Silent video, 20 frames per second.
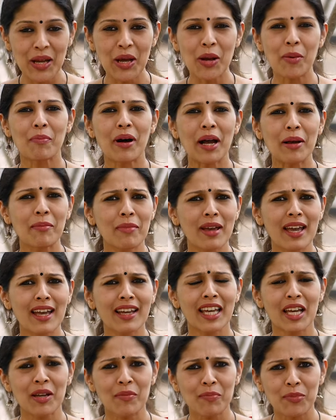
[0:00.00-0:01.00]
By
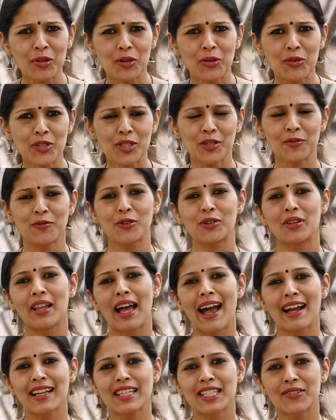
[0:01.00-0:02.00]
making beautiful
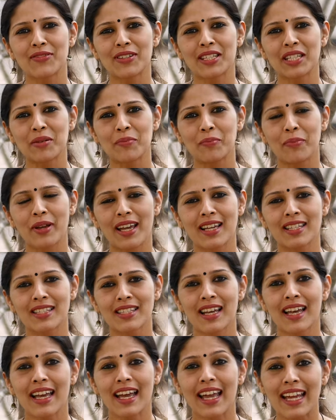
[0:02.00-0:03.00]
activity-based
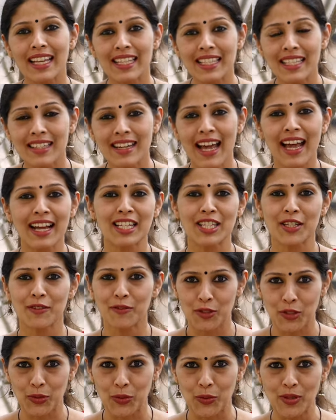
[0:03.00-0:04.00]
interactive
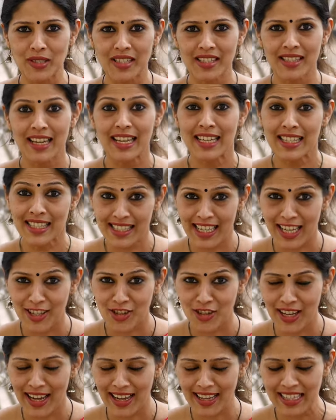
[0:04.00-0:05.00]
tools such
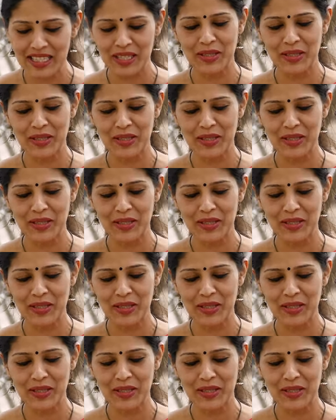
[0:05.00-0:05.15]
as